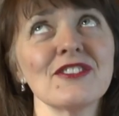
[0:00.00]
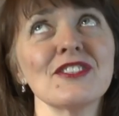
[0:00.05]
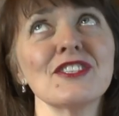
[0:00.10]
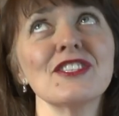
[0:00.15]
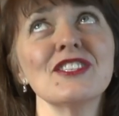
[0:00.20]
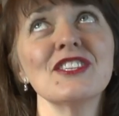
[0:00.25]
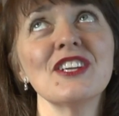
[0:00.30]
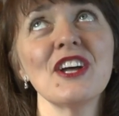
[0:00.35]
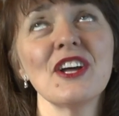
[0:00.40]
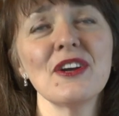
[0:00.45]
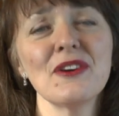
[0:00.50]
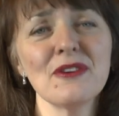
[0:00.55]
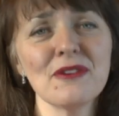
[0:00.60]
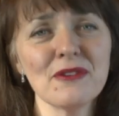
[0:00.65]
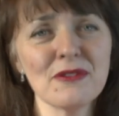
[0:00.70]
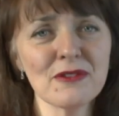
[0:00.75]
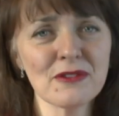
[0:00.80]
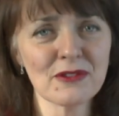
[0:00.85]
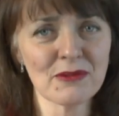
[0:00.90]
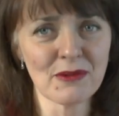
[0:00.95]

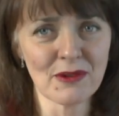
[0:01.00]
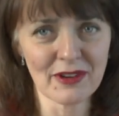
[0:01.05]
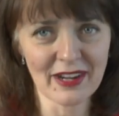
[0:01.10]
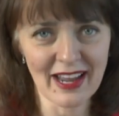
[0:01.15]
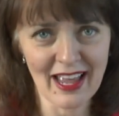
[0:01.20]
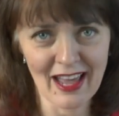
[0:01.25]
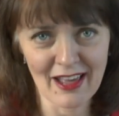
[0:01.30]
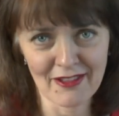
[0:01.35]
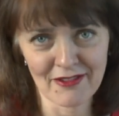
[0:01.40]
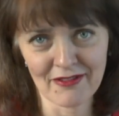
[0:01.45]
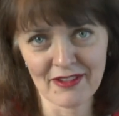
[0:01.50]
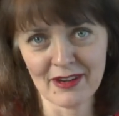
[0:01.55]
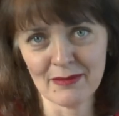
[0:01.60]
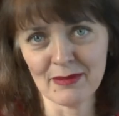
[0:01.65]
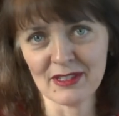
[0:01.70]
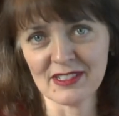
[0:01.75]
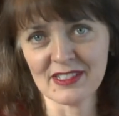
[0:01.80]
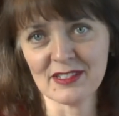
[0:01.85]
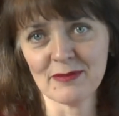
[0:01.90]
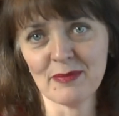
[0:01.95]
knows what Catherine
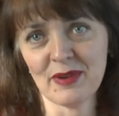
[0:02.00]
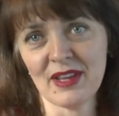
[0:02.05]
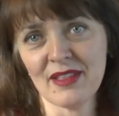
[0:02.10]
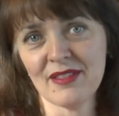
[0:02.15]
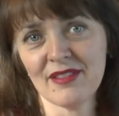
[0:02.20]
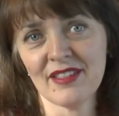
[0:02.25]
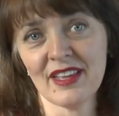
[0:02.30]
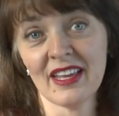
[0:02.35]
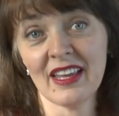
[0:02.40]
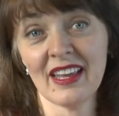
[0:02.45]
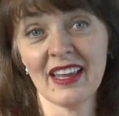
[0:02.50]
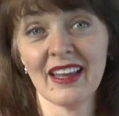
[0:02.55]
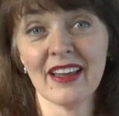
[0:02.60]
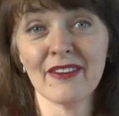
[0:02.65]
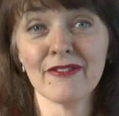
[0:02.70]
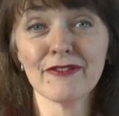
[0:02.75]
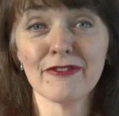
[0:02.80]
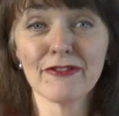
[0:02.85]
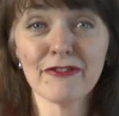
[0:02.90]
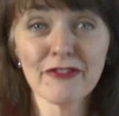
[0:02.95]
must have been thinking
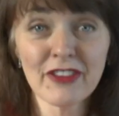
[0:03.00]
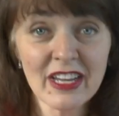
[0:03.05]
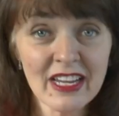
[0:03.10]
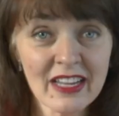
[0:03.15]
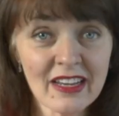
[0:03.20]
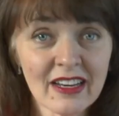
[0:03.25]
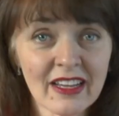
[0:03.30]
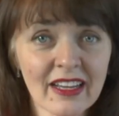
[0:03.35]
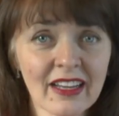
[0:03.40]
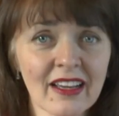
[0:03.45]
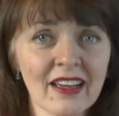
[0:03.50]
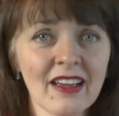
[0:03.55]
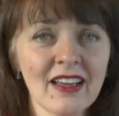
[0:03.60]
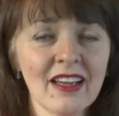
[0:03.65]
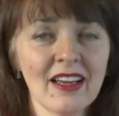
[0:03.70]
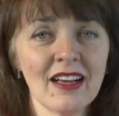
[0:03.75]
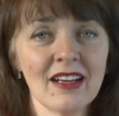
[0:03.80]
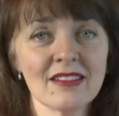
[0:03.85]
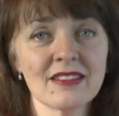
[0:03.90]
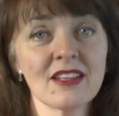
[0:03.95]
and feeling
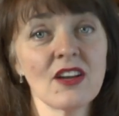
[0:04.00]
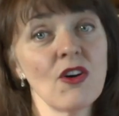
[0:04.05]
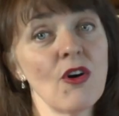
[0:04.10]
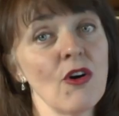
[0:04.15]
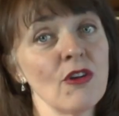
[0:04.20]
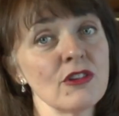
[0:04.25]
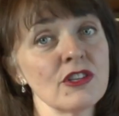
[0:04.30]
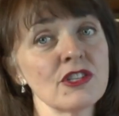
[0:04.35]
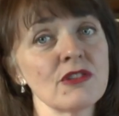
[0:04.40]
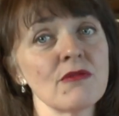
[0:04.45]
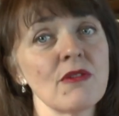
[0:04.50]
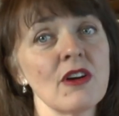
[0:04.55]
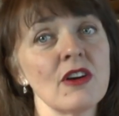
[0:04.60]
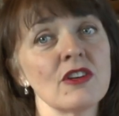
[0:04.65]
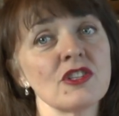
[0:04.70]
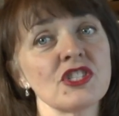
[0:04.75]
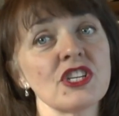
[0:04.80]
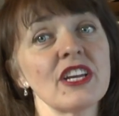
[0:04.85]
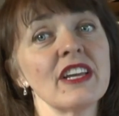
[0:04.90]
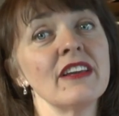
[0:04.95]
as her
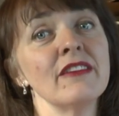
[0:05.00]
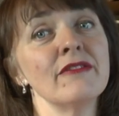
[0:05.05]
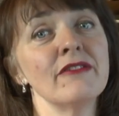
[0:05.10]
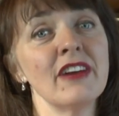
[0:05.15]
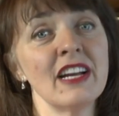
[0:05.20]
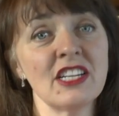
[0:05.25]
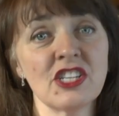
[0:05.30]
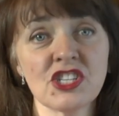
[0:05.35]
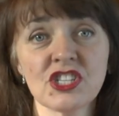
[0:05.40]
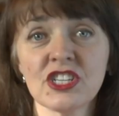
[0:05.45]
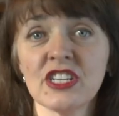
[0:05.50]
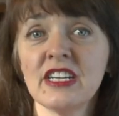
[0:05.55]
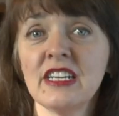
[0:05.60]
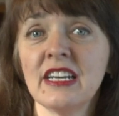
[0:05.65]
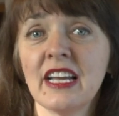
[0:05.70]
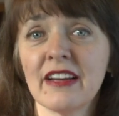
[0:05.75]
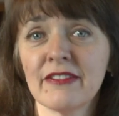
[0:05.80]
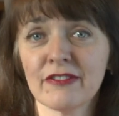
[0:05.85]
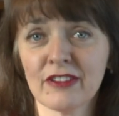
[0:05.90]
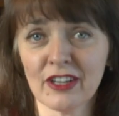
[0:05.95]
entourage eventually
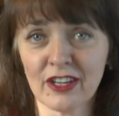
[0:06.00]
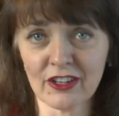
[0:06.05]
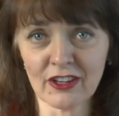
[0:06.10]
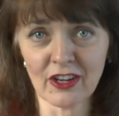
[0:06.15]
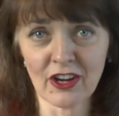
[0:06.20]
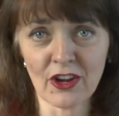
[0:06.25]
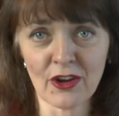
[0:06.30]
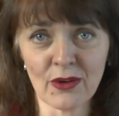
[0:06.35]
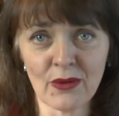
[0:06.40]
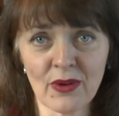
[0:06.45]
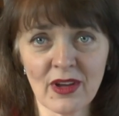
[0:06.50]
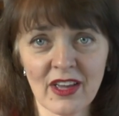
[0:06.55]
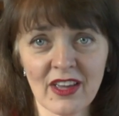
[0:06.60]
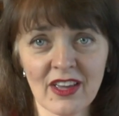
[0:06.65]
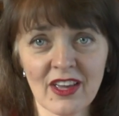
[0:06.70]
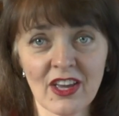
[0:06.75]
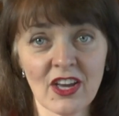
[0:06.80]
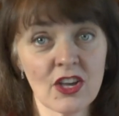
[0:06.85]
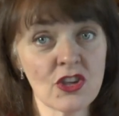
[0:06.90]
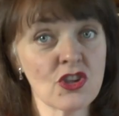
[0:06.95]
left Ludlow,
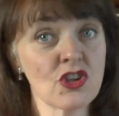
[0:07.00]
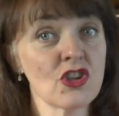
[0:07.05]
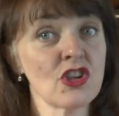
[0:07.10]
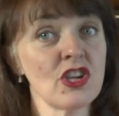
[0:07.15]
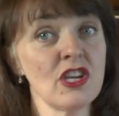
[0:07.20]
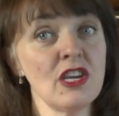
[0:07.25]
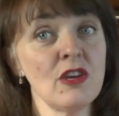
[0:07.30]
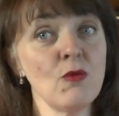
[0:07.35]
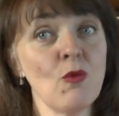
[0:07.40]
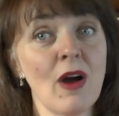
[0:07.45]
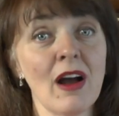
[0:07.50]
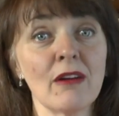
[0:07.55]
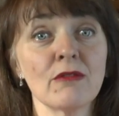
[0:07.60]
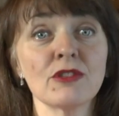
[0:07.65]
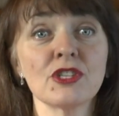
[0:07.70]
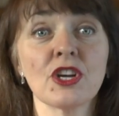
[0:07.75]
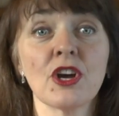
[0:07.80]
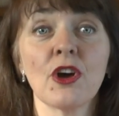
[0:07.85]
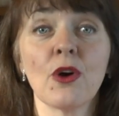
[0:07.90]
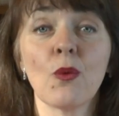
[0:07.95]
and she
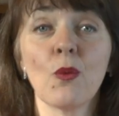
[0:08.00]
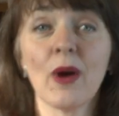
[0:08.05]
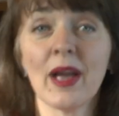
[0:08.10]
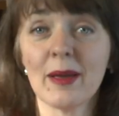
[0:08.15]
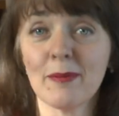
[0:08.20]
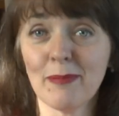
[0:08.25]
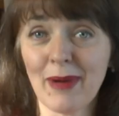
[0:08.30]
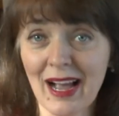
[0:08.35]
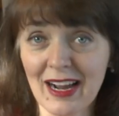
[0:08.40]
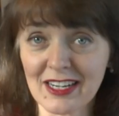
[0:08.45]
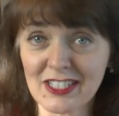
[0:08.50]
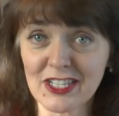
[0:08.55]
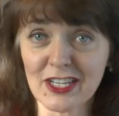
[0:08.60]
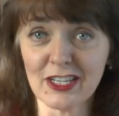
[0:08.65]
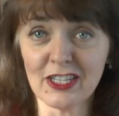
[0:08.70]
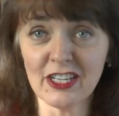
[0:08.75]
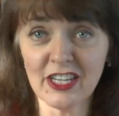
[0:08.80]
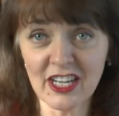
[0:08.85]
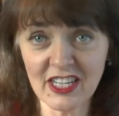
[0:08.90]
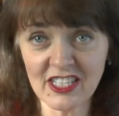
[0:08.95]
wound her way back to
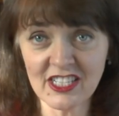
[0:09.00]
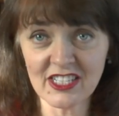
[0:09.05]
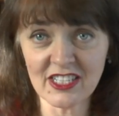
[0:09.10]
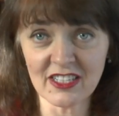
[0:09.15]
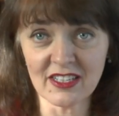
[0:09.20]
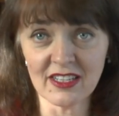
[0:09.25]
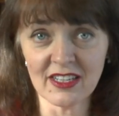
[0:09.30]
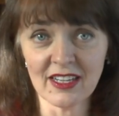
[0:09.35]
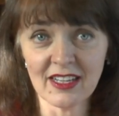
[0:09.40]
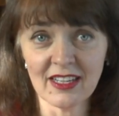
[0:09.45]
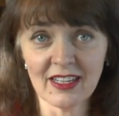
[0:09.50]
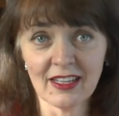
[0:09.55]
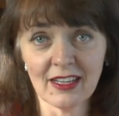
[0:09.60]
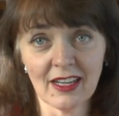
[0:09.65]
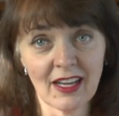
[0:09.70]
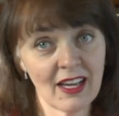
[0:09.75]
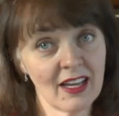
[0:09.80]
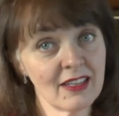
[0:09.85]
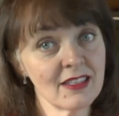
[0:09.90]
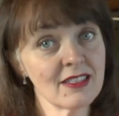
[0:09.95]
London
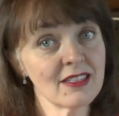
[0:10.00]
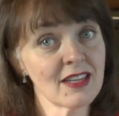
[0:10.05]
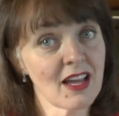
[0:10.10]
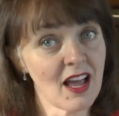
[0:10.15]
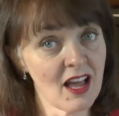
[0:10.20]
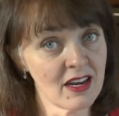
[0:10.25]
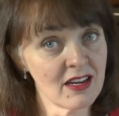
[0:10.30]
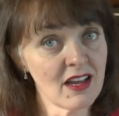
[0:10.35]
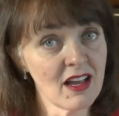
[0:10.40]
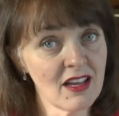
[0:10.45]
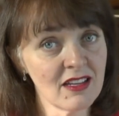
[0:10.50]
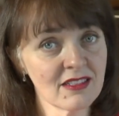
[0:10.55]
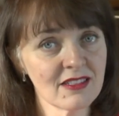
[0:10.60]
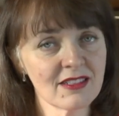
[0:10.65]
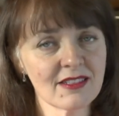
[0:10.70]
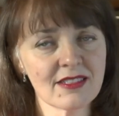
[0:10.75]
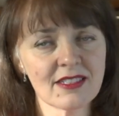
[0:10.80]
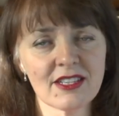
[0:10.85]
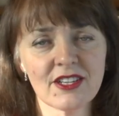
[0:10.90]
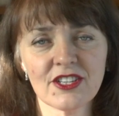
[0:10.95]
and an
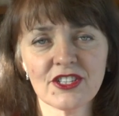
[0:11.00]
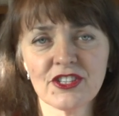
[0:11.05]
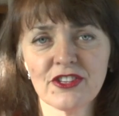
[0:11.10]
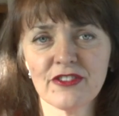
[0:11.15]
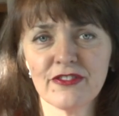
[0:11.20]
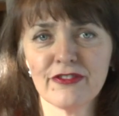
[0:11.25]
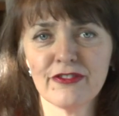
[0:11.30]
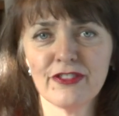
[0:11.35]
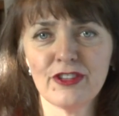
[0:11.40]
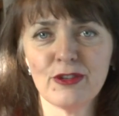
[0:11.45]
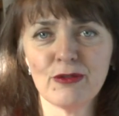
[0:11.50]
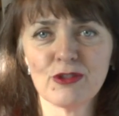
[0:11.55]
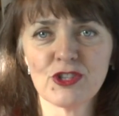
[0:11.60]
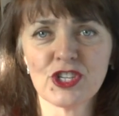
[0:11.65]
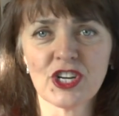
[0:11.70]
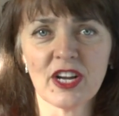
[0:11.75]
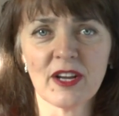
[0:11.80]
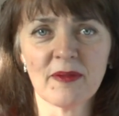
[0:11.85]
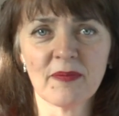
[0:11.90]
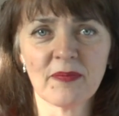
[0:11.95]
uncertain
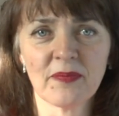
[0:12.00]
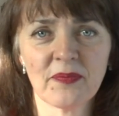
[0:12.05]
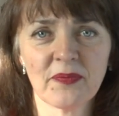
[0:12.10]
future.